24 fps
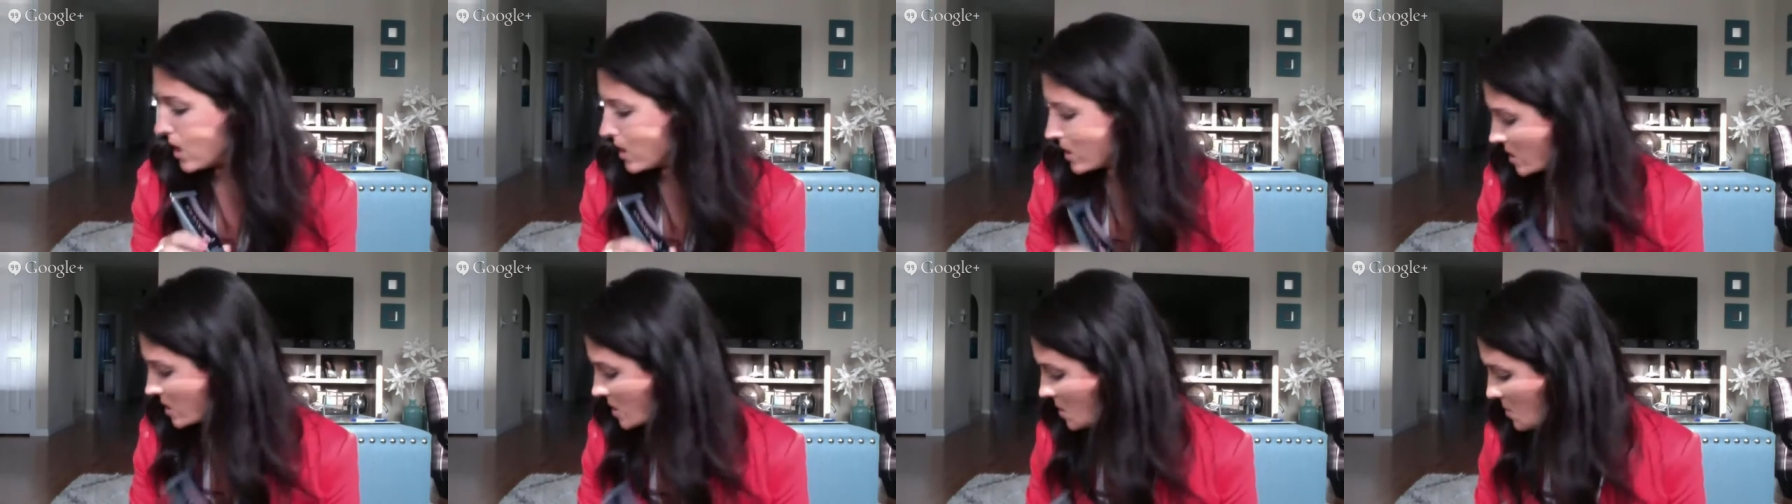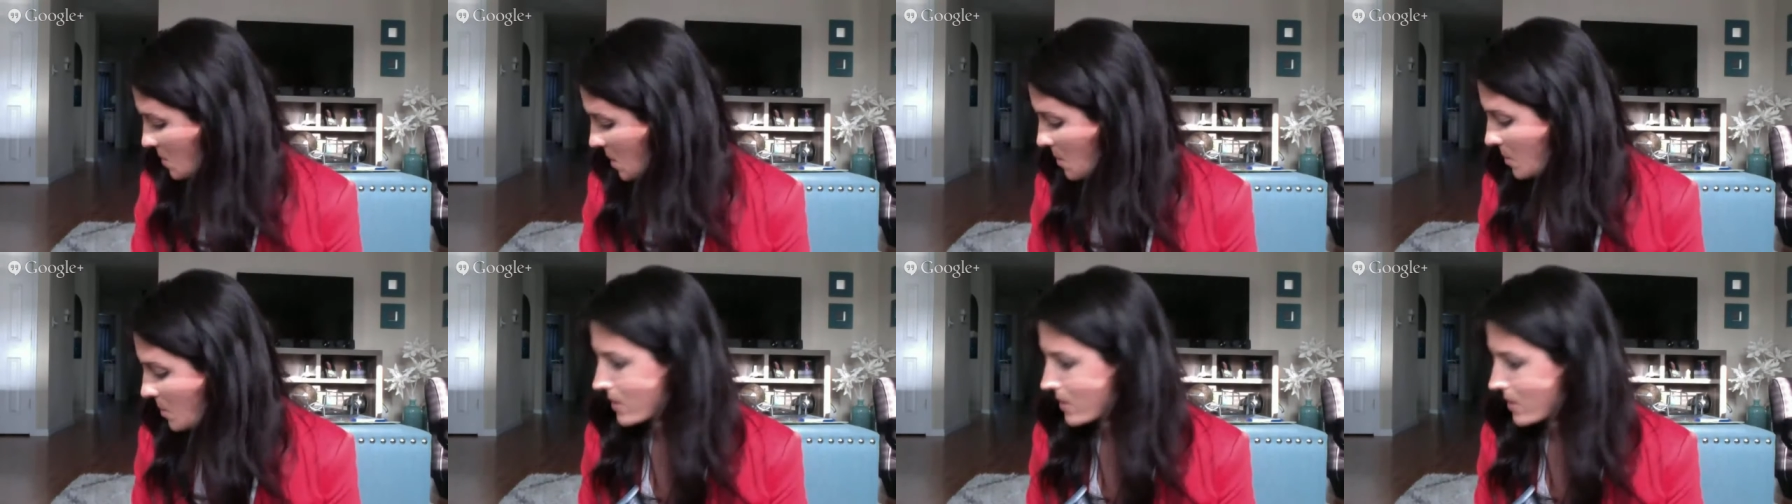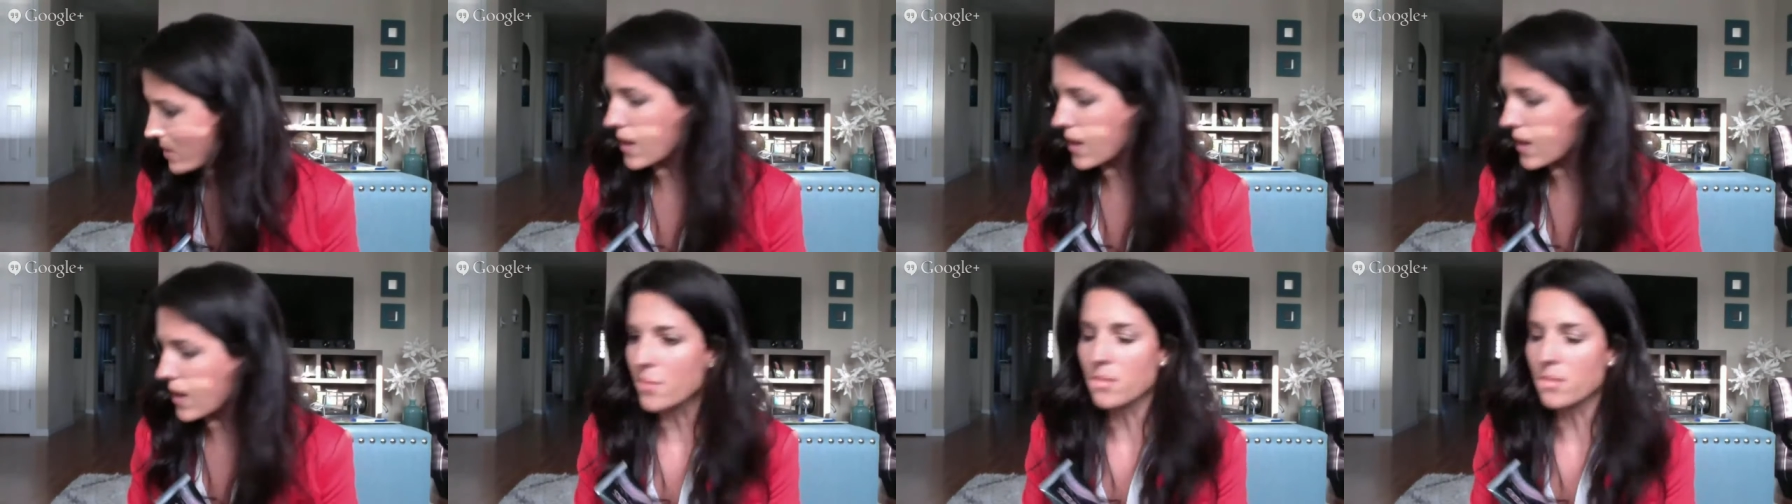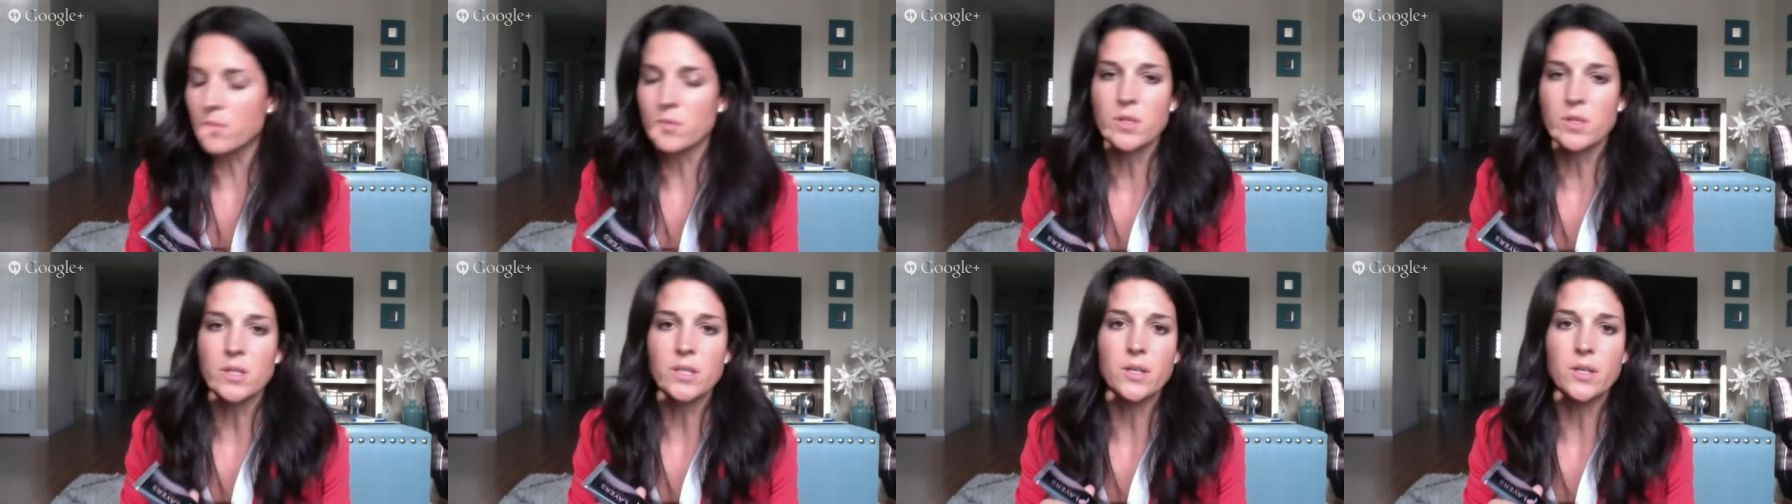some people have
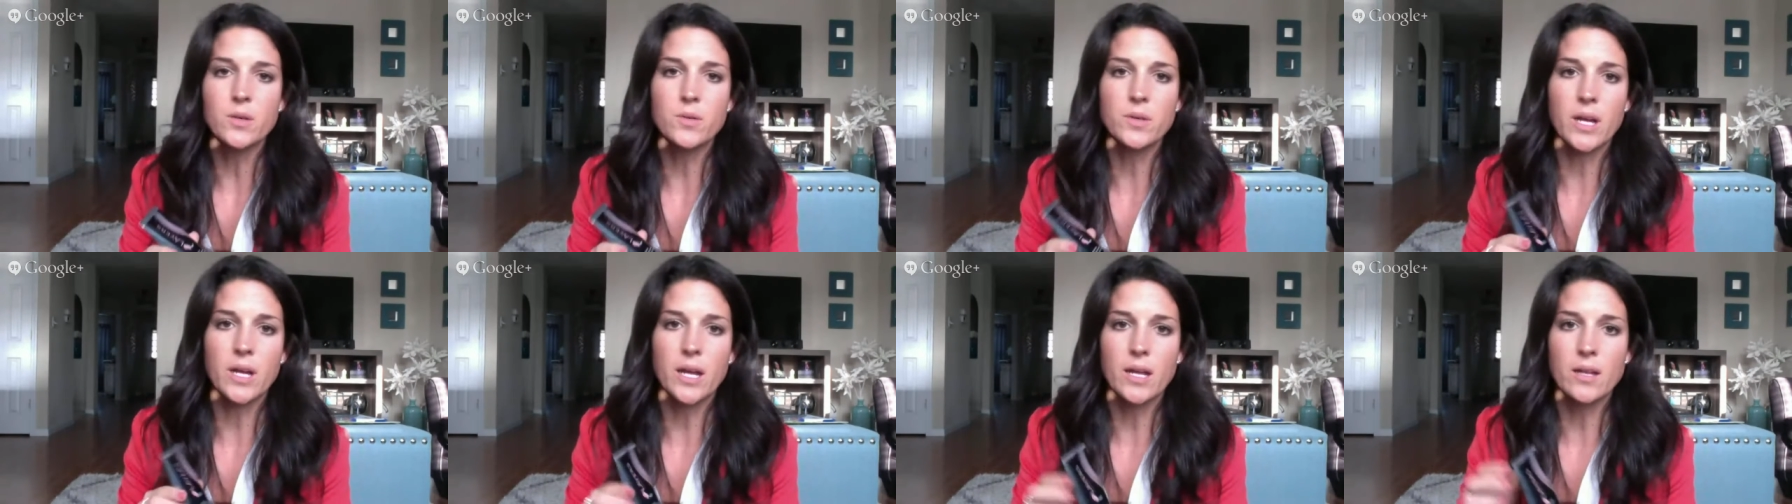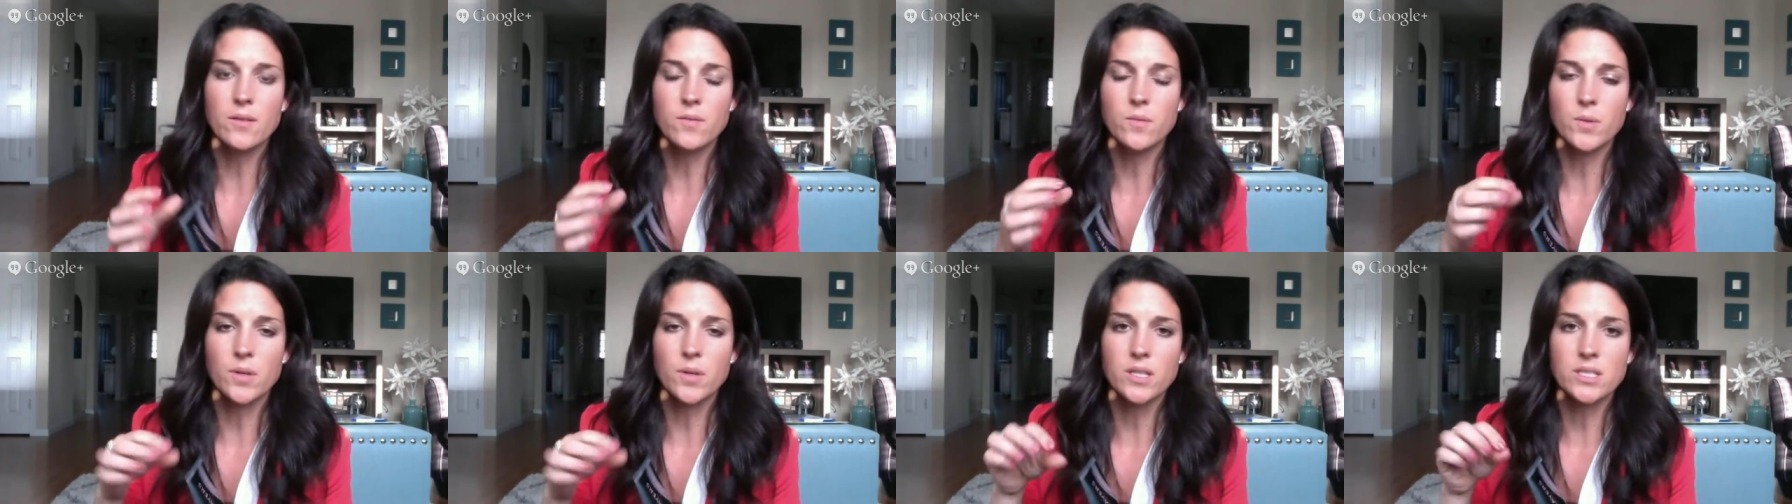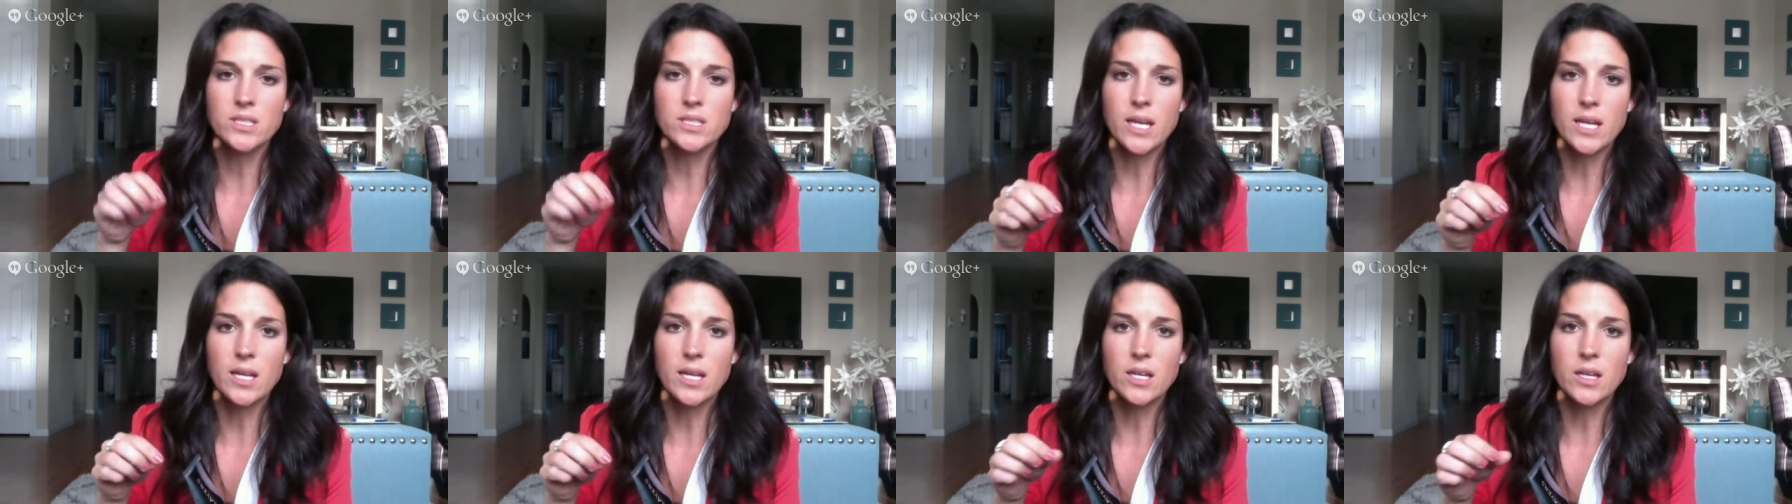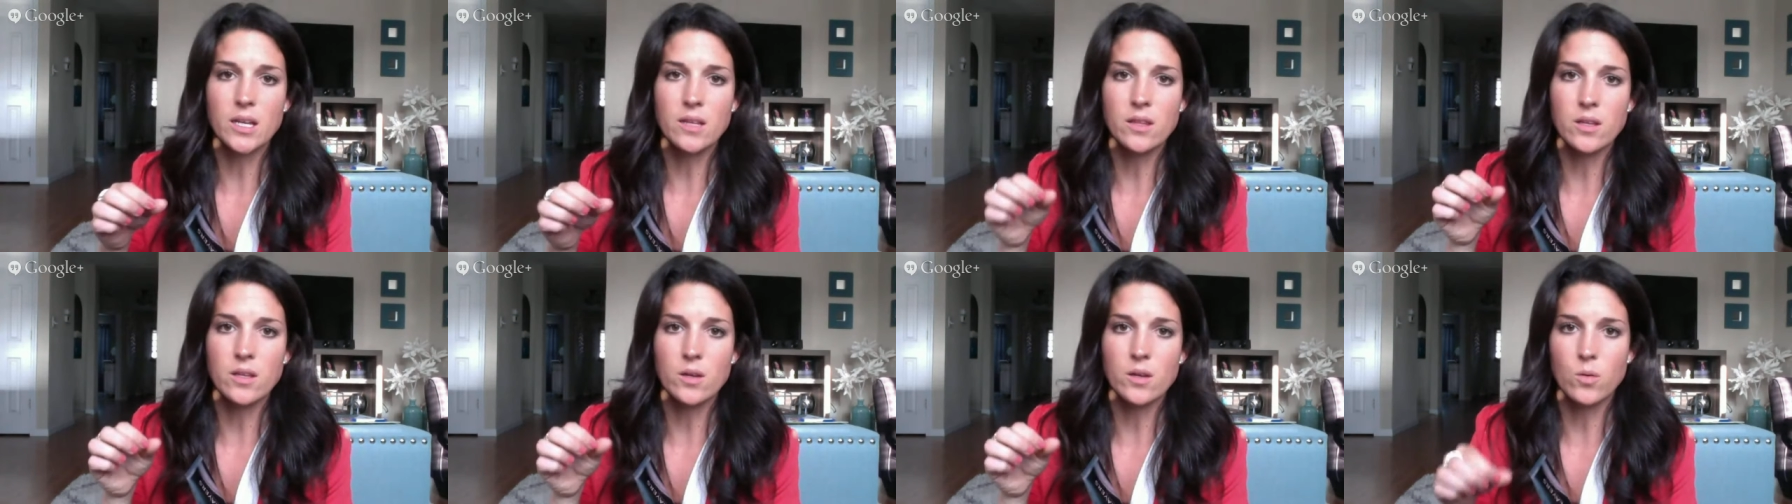gotten really creative with
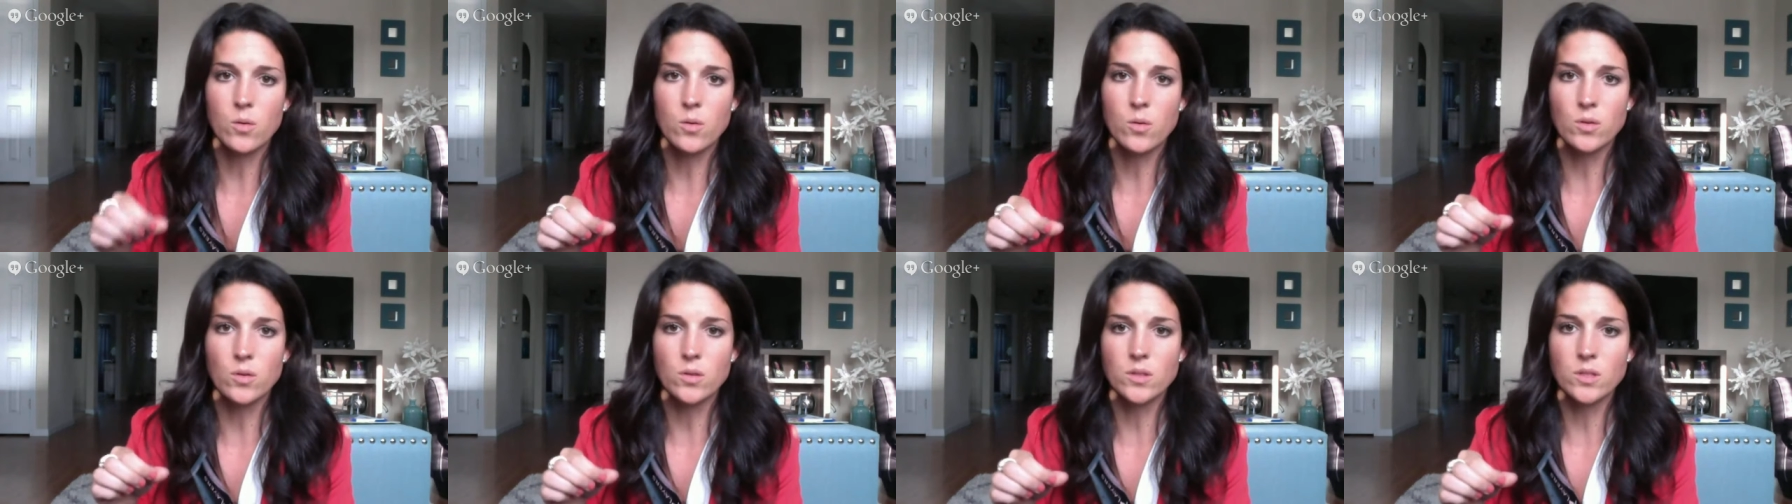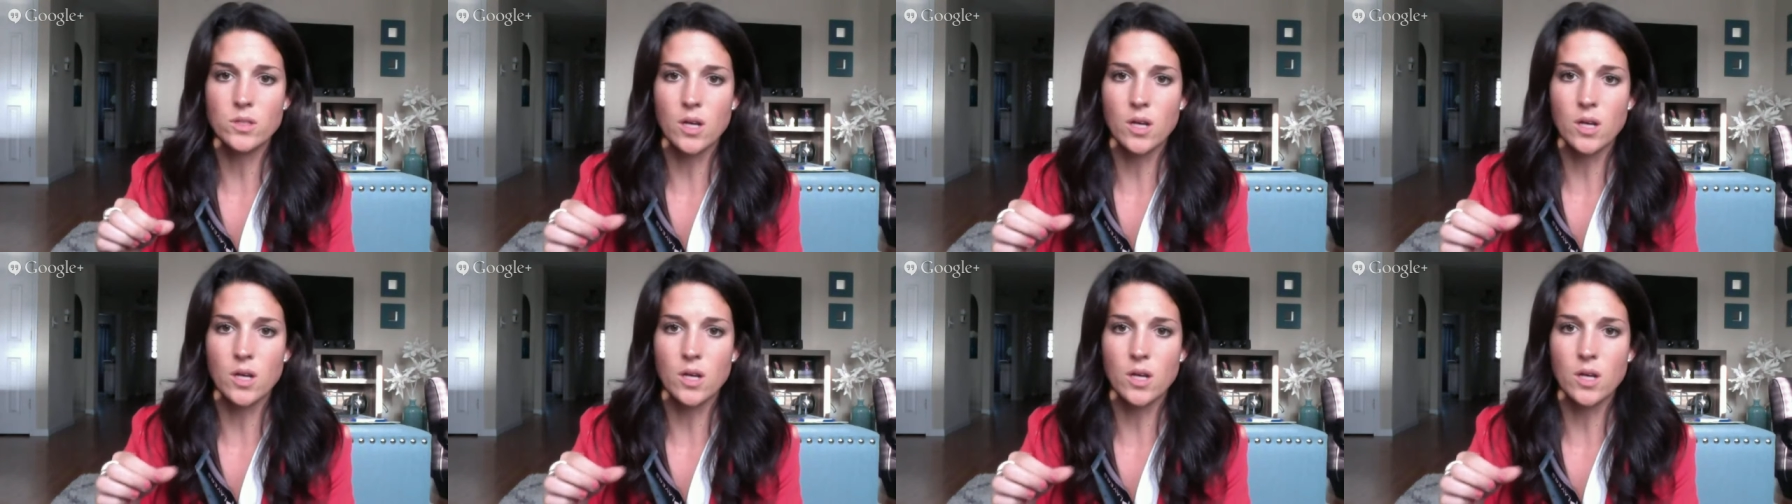taking the old